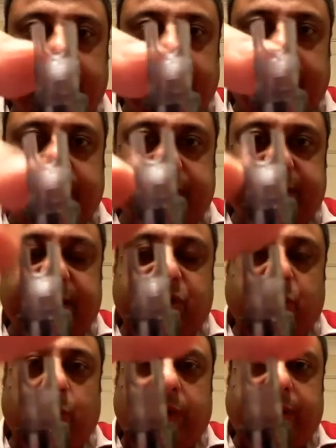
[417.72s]
in the
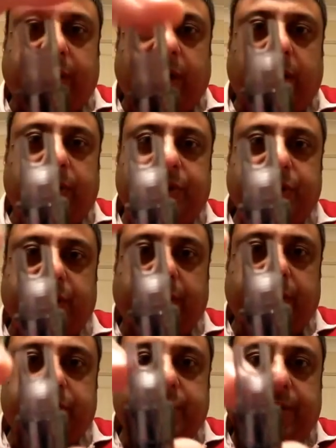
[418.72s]
section where the cartridge
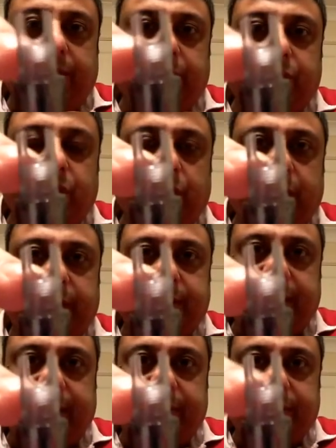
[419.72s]
goes, there are two
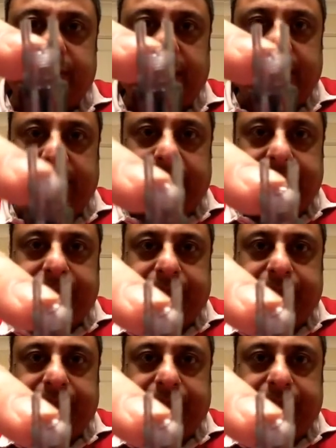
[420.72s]
cutouts here,